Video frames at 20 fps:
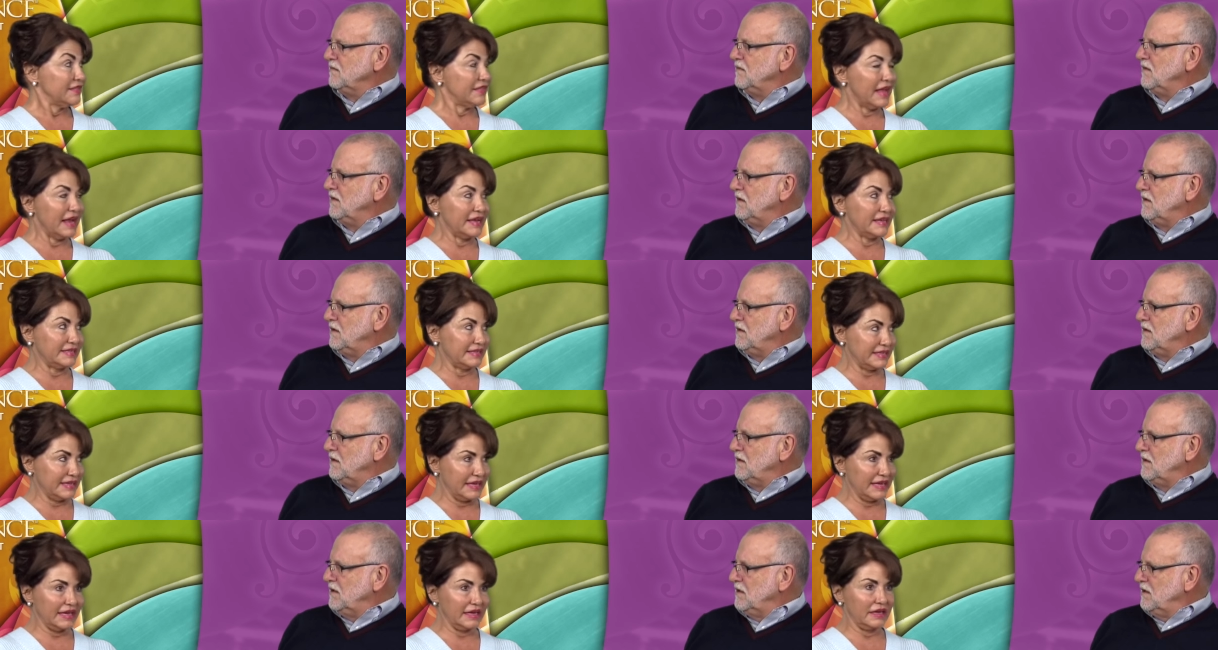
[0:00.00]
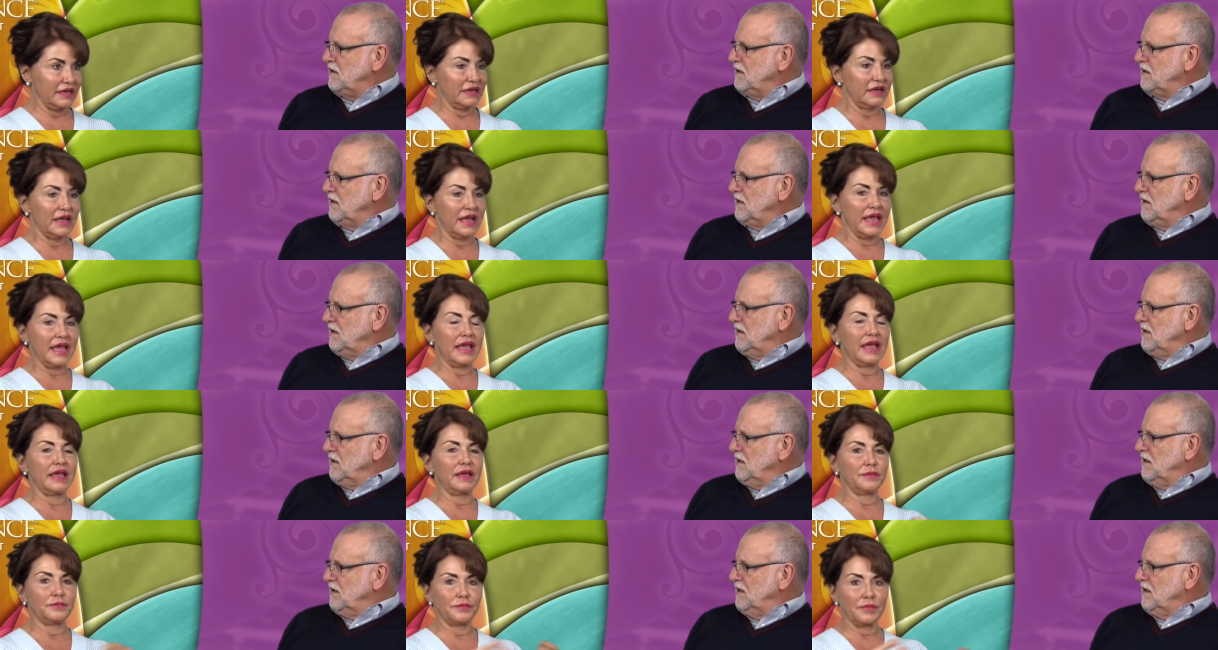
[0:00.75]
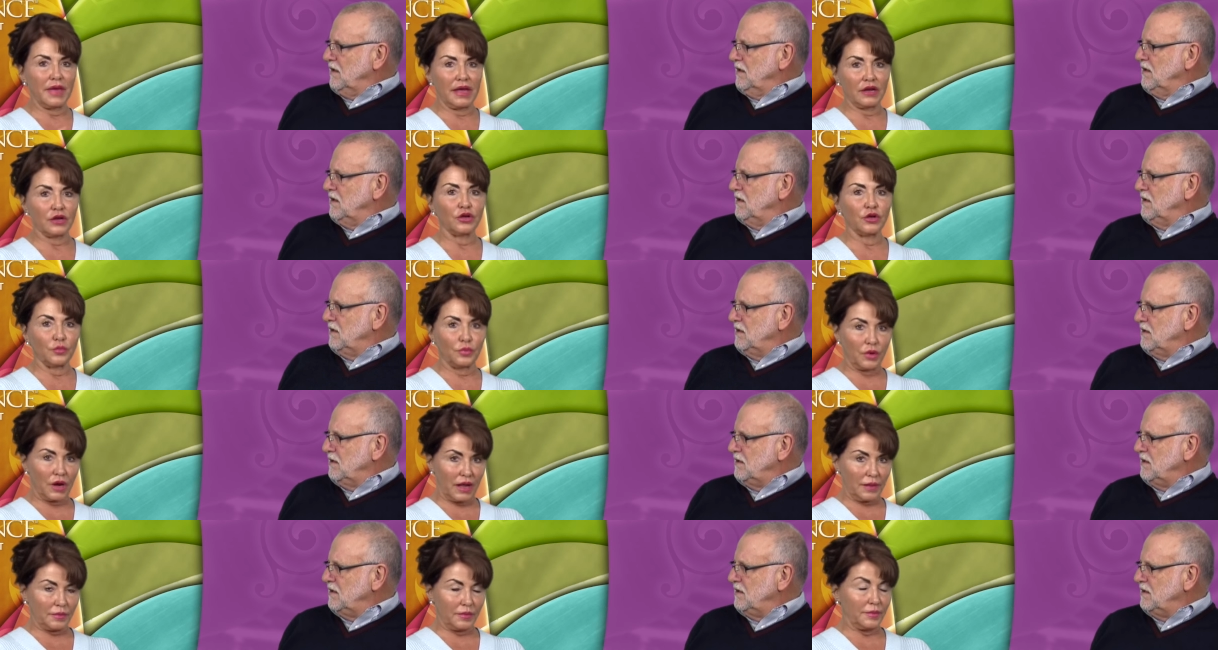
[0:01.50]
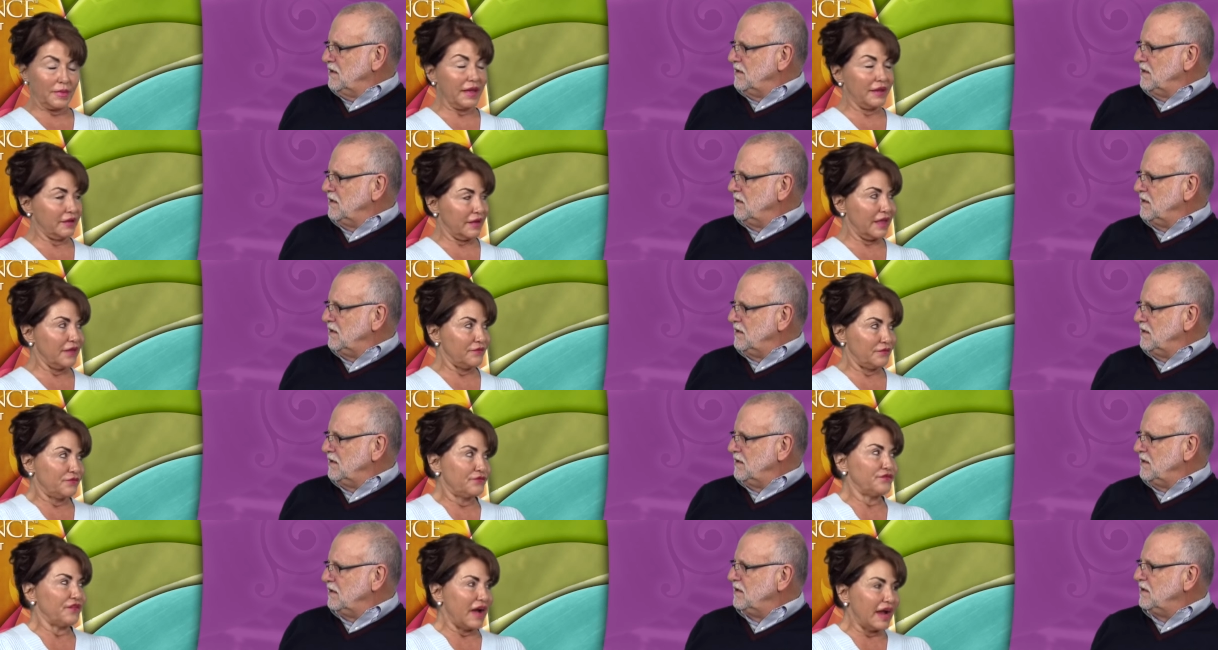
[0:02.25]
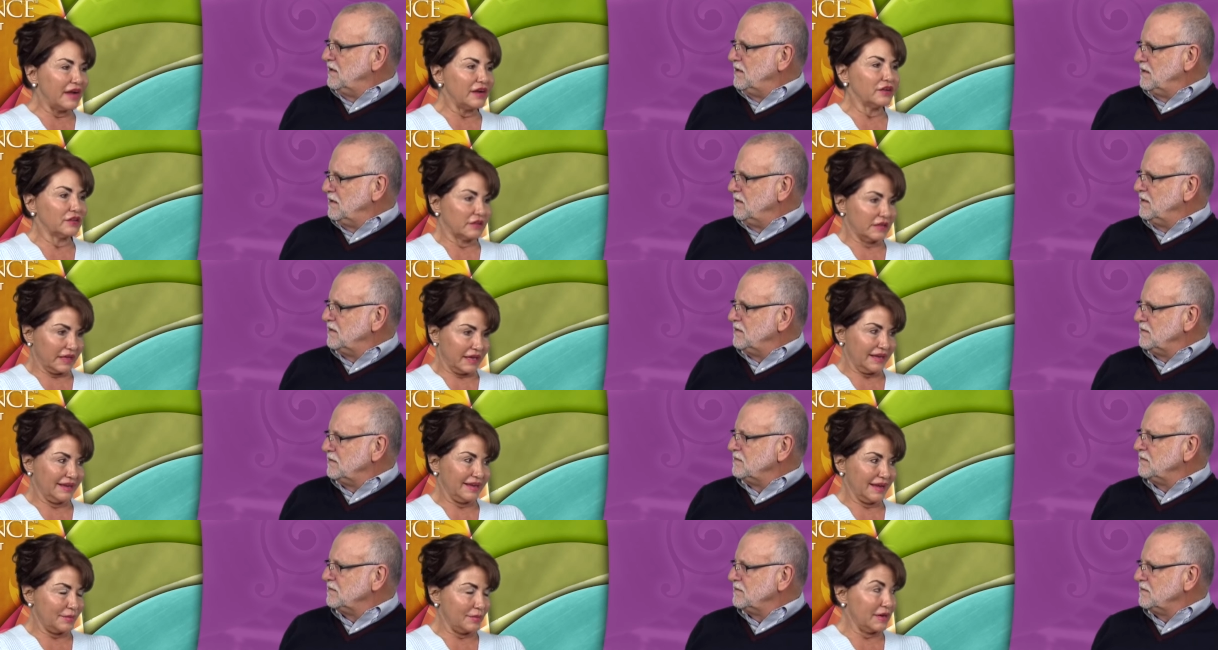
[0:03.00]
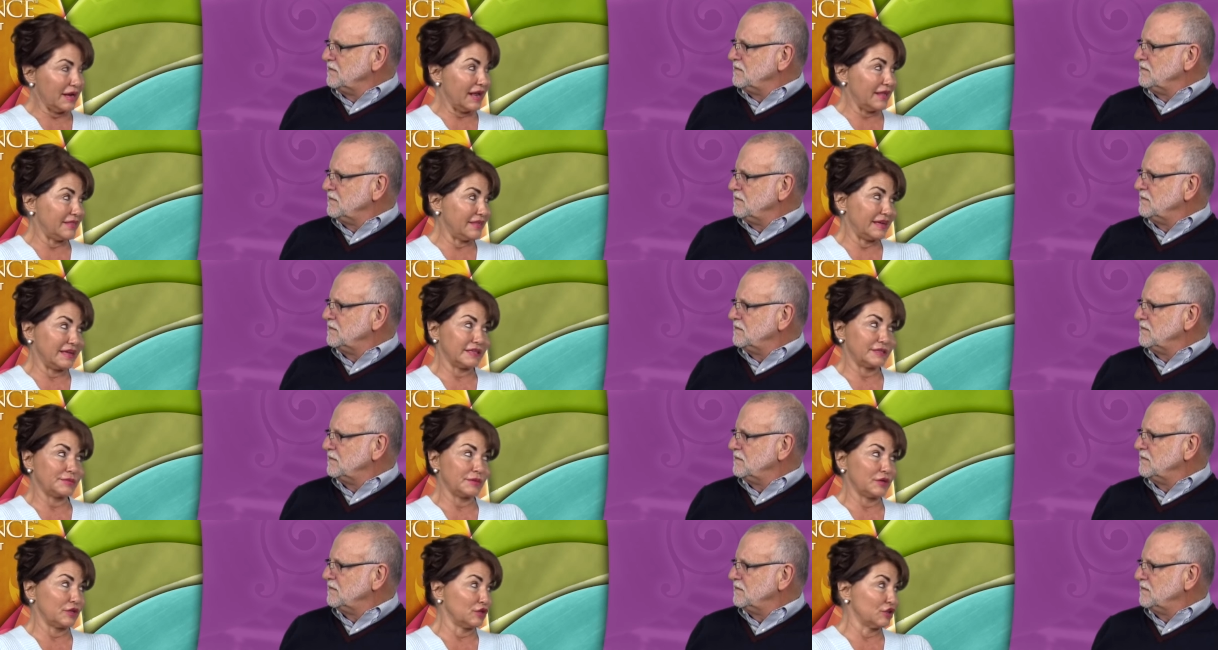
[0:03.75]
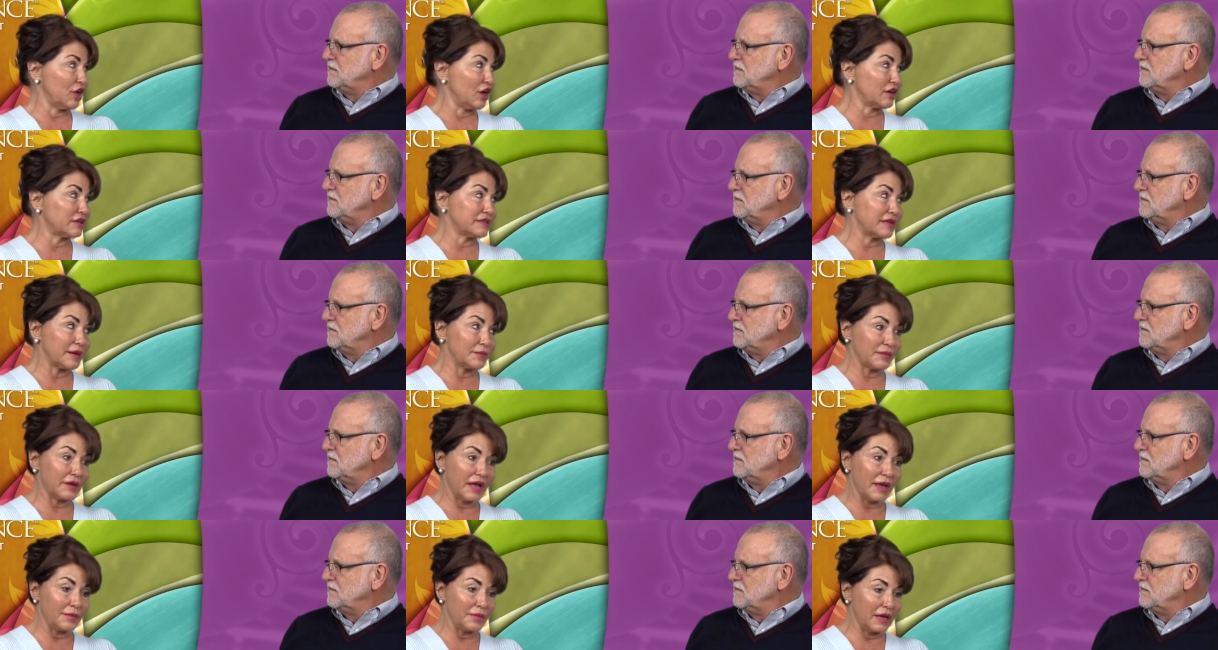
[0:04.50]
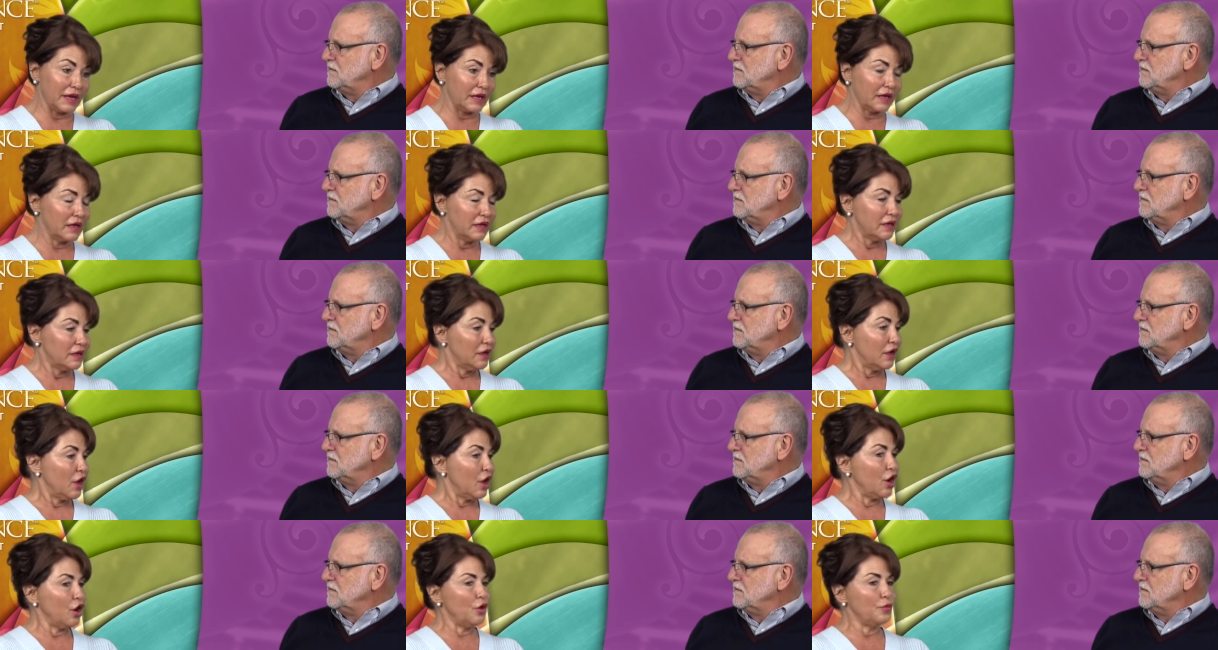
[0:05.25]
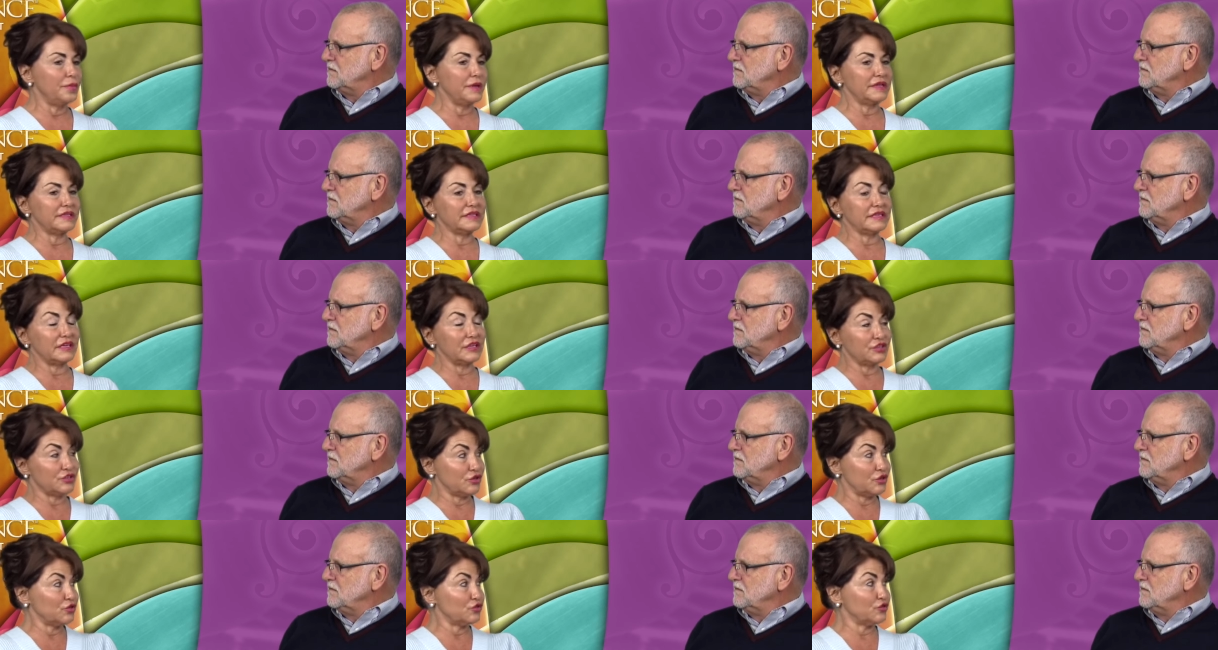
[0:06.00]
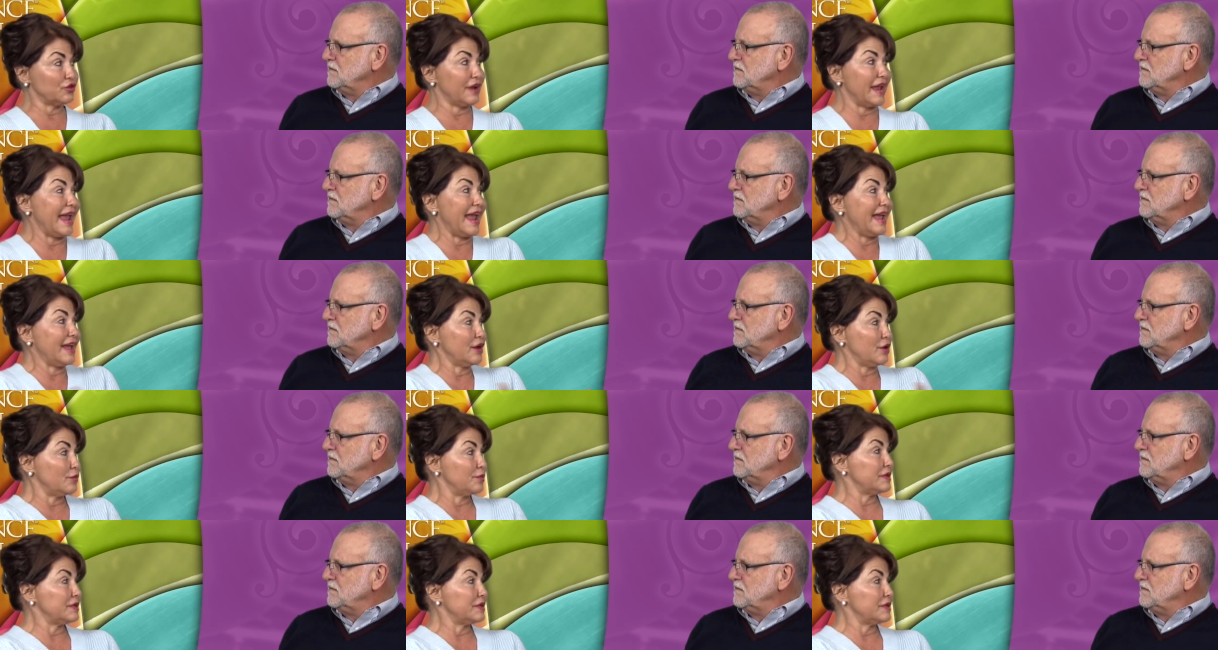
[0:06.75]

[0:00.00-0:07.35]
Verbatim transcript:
Speaker 1: they see a medical problem. And, and finally, I mean, I think it's been a long time coming, obesity surgery and